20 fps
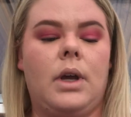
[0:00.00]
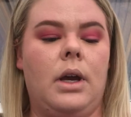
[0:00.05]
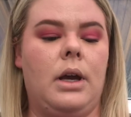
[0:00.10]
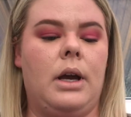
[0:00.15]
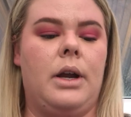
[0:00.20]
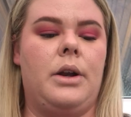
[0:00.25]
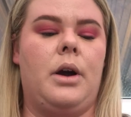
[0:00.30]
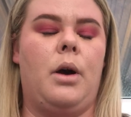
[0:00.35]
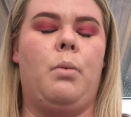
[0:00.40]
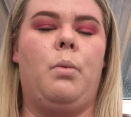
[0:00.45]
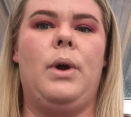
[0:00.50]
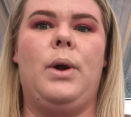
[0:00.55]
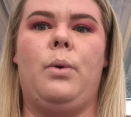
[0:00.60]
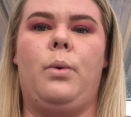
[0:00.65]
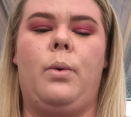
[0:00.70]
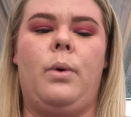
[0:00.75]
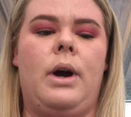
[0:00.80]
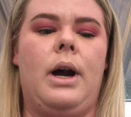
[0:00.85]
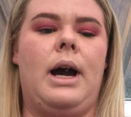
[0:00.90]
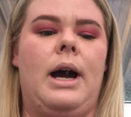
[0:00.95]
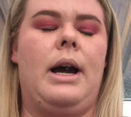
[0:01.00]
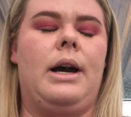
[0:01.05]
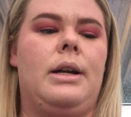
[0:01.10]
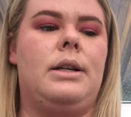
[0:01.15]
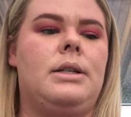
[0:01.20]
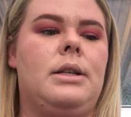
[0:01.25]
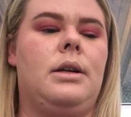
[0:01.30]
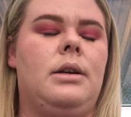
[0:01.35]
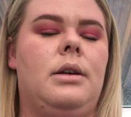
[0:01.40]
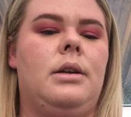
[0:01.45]
And I will
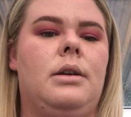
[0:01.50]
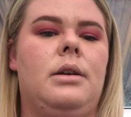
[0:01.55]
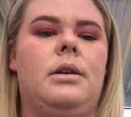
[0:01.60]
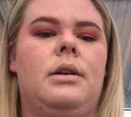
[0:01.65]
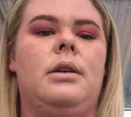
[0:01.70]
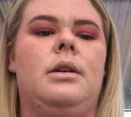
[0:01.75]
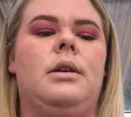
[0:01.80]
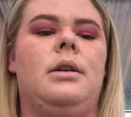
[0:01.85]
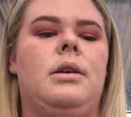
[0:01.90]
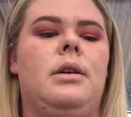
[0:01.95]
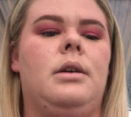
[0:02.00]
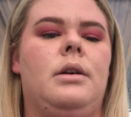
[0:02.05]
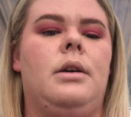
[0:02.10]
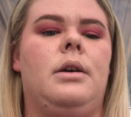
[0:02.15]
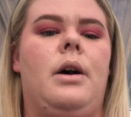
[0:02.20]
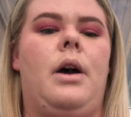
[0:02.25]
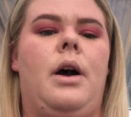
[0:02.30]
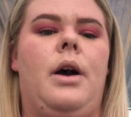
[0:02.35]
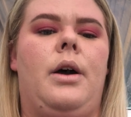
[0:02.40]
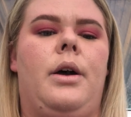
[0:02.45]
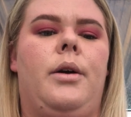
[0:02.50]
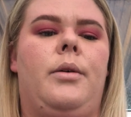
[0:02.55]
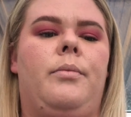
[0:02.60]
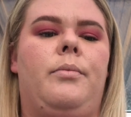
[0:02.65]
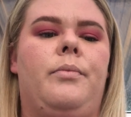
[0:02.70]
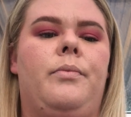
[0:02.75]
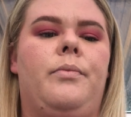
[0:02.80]
add a